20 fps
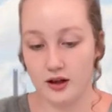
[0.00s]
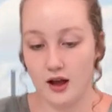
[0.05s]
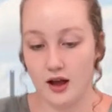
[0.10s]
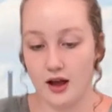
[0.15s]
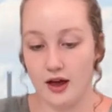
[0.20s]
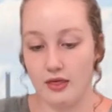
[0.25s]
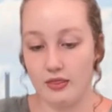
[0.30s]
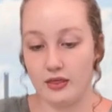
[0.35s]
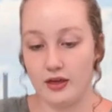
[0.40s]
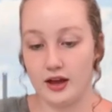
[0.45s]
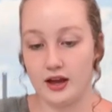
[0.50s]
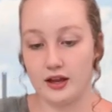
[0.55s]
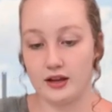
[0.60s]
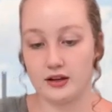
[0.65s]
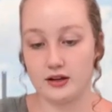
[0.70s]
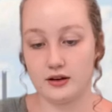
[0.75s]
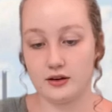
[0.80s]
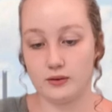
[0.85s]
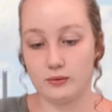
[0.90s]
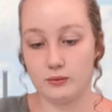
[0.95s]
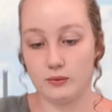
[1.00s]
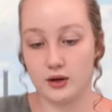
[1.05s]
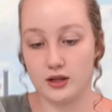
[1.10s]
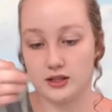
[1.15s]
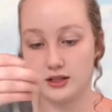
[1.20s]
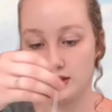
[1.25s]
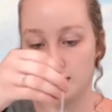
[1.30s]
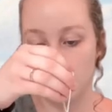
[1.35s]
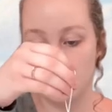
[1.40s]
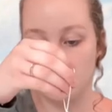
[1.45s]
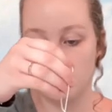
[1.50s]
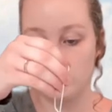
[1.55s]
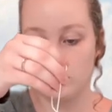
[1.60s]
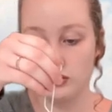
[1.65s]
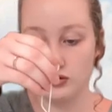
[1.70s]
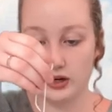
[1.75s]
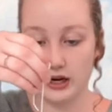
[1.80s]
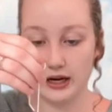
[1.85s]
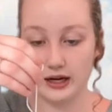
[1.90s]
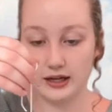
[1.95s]
And then once that
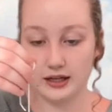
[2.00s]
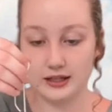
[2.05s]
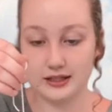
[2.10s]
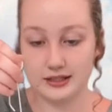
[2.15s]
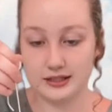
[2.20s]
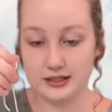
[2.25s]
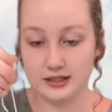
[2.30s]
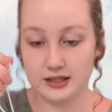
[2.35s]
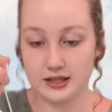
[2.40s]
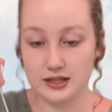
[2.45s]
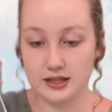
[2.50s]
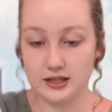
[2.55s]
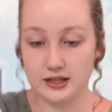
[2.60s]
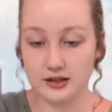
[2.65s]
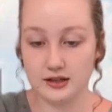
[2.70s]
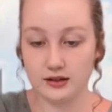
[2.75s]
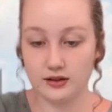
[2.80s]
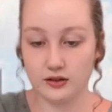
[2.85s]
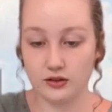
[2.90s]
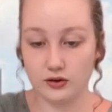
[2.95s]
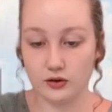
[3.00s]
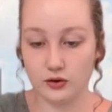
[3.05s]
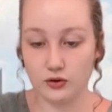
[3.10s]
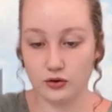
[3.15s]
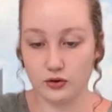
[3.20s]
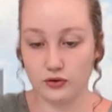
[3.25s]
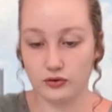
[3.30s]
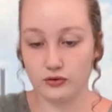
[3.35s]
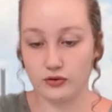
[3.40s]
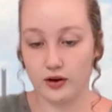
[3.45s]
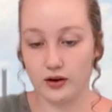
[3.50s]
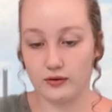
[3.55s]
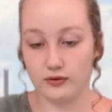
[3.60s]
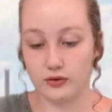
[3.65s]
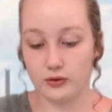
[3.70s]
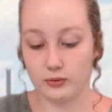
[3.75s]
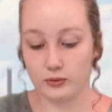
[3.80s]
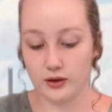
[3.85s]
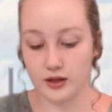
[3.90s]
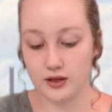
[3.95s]
string is in the groove of
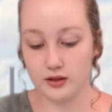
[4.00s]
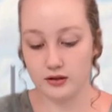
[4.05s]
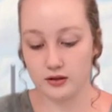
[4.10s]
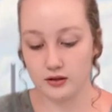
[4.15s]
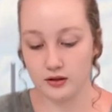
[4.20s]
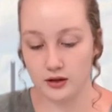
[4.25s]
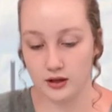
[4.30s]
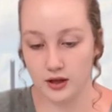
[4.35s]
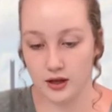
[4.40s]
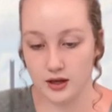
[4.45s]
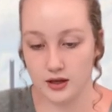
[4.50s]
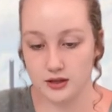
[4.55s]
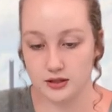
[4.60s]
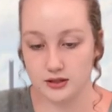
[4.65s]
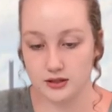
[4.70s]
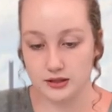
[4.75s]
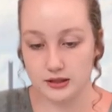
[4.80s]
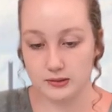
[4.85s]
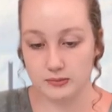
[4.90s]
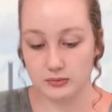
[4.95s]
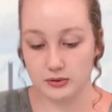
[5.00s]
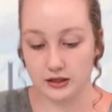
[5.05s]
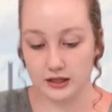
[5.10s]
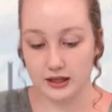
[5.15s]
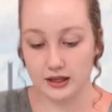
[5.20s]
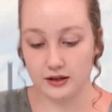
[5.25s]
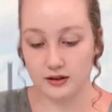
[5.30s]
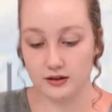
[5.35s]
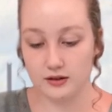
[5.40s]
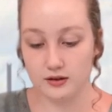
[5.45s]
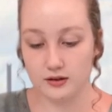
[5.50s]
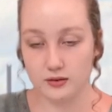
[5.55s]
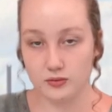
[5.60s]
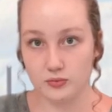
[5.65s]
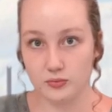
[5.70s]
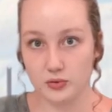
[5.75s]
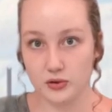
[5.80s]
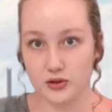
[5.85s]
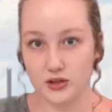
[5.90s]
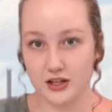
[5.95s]
the wheel, simply
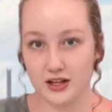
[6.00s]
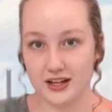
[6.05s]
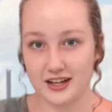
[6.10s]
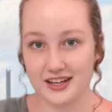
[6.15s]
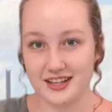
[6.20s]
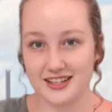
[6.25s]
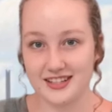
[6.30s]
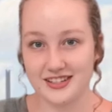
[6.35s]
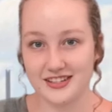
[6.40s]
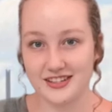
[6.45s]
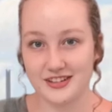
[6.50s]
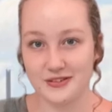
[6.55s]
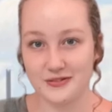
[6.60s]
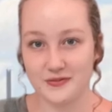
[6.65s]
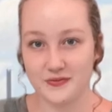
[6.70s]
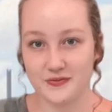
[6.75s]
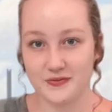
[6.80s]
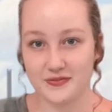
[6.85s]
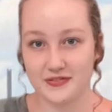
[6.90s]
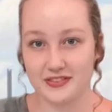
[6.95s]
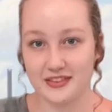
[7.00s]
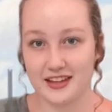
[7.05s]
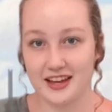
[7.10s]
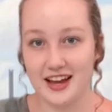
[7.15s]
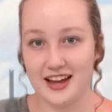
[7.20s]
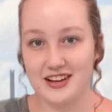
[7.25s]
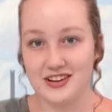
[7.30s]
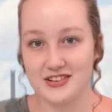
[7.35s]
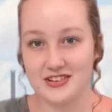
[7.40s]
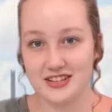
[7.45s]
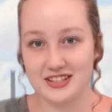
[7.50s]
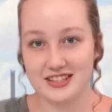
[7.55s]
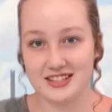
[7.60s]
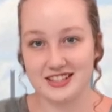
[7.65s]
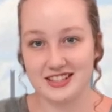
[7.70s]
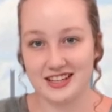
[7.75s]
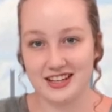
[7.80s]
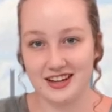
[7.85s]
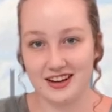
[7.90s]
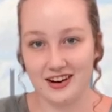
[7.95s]
pull on it. And you can
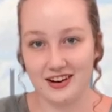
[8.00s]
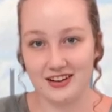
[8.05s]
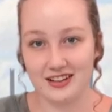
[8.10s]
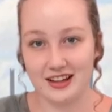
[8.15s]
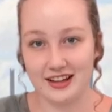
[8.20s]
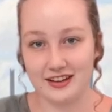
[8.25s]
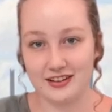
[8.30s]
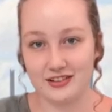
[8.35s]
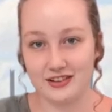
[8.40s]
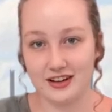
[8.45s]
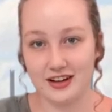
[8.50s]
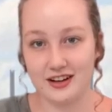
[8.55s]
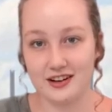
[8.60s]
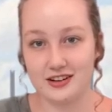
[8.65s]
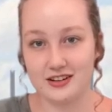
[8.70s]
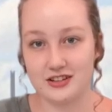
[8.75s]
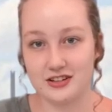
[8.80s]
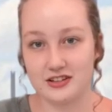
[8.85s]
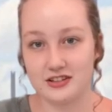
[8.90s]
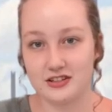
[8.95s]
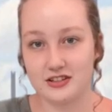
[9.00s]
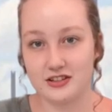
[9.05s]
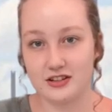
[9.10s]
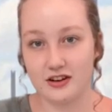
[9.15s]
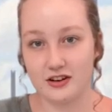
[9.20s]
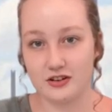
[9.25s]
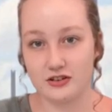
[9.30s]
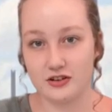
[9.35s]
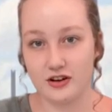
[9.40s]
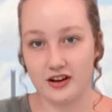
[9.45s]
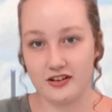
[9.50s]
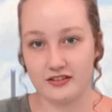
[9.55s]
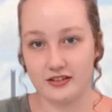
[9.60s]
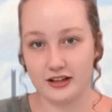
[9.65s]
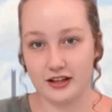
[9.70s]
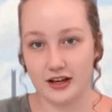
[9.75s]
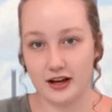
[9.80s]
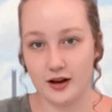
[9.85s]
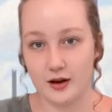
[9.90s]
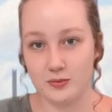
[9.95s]
see our Lego characters are
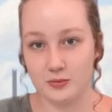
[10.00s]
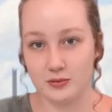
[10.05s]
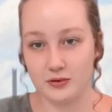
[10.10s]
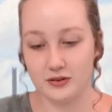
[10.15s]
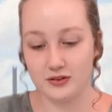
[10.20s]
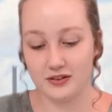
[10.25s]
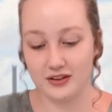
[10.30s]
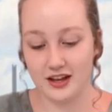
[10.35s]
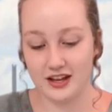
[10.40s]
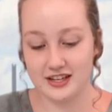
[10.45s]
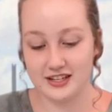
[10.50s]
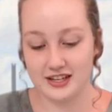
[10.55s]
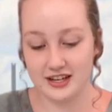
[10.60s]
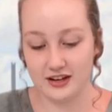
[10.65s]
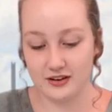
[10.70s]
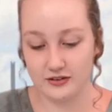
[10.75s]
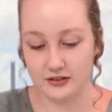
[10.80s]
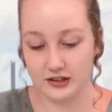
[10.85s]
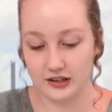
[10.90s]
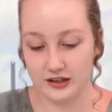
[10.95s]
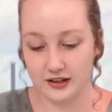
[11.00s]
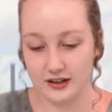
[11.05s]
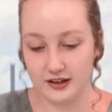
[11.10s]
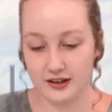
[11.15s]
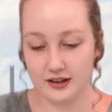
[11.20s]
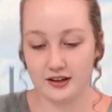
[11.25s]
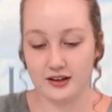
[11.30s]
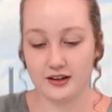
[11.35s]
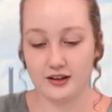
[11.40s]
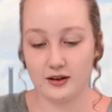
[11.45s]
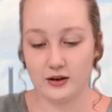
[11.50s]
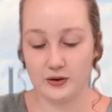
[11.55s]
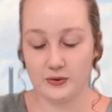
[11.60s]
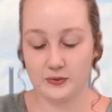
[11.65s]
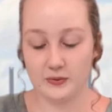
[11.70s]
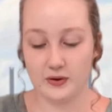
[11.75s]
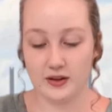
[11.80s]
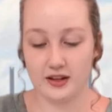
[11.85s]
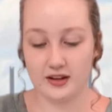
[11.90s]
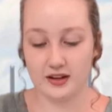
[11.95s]
traveling up and down
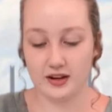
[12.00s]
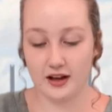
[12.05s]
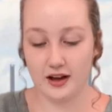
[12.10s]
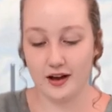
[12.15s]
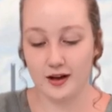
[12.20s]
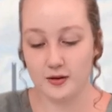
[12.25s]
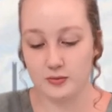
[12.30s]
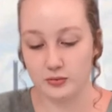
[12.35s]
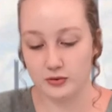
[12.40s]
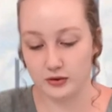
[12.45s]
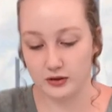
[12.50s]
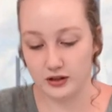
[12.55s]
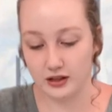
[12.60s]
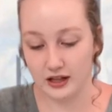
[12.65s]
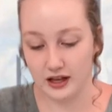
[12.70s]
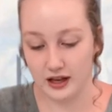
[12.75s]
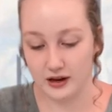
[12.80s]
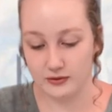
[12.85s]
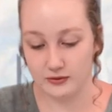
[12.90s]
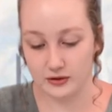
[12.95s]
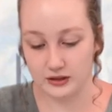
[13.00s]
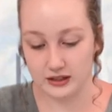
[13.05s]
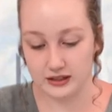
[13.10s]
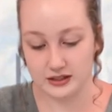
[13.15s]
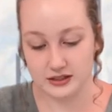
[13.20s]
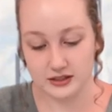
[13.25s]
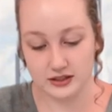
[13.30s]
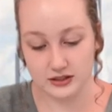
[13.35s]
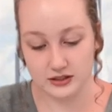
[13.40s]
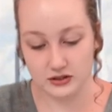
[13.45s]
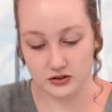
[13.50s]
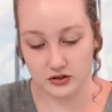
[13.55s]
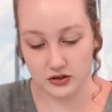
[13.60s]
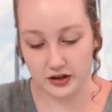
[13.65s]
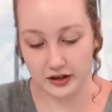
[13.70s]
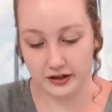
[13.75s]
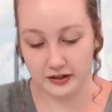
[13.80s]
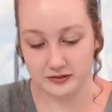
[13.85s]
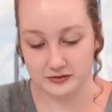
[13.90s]
when I pull and release the string.